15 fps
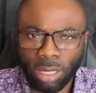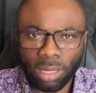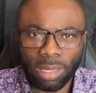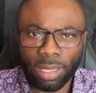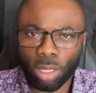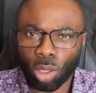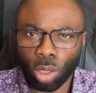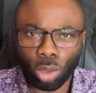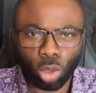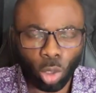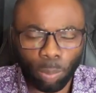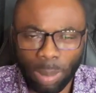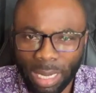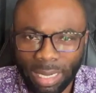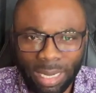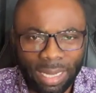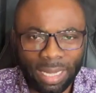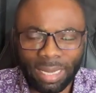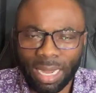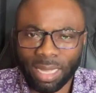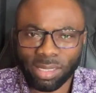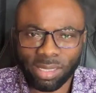Lekoto
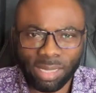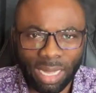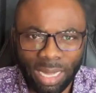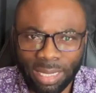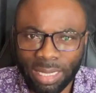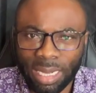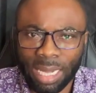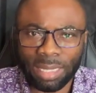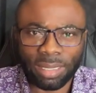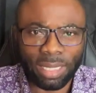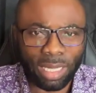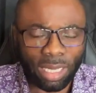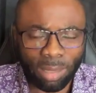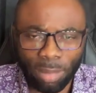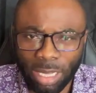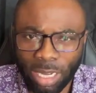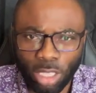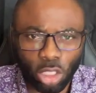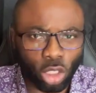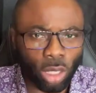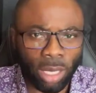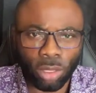palagada sahadian telebede
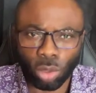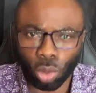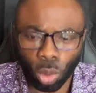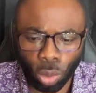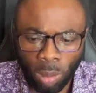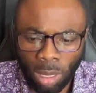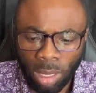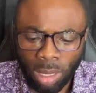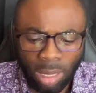shanto.